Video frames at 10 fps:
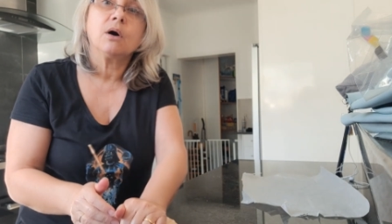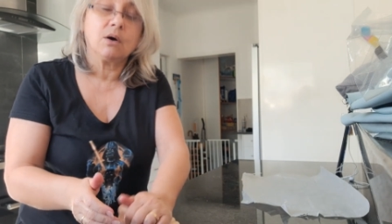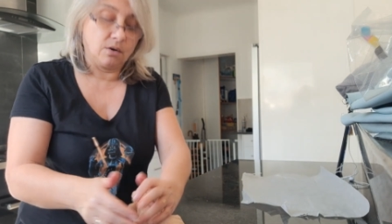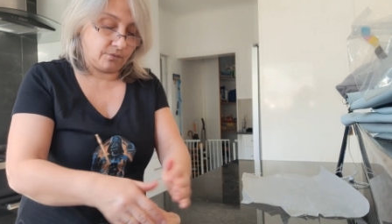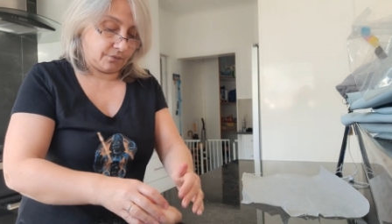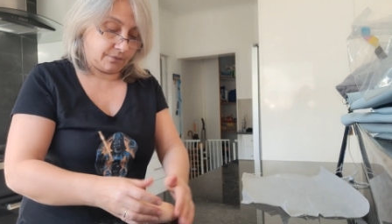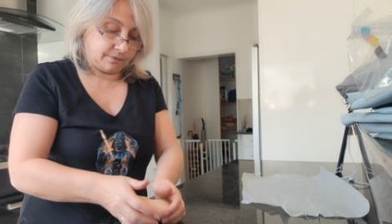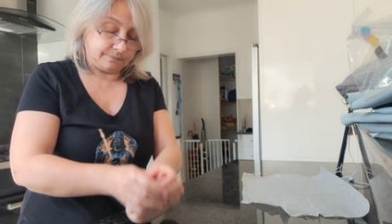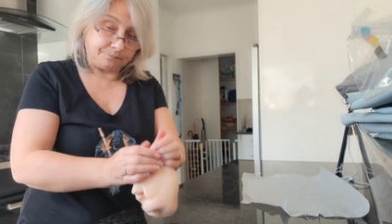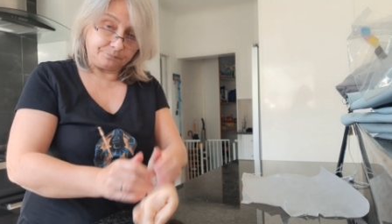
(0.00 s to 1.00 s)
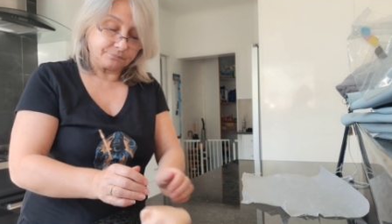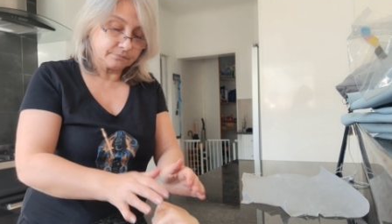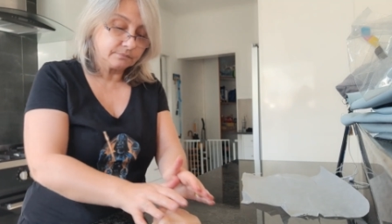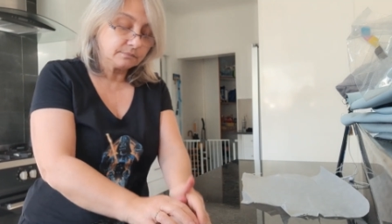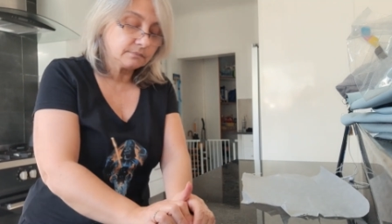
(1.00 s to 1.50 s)
of
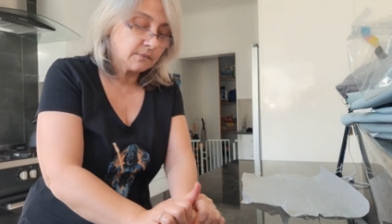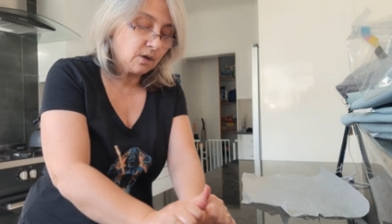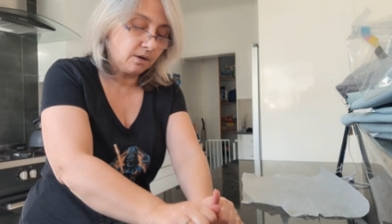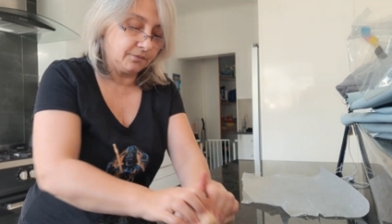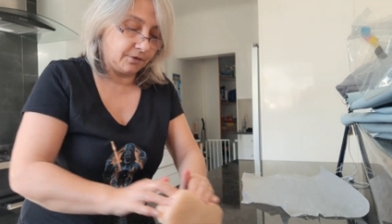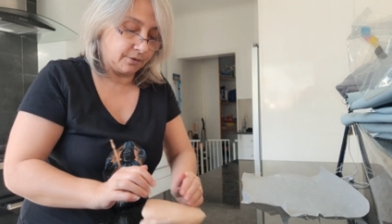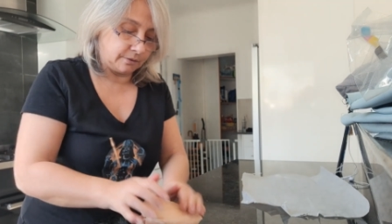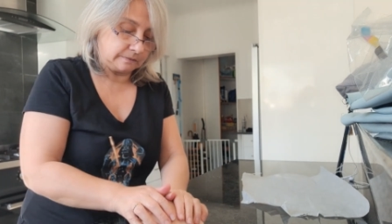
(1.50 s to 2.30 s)
dough.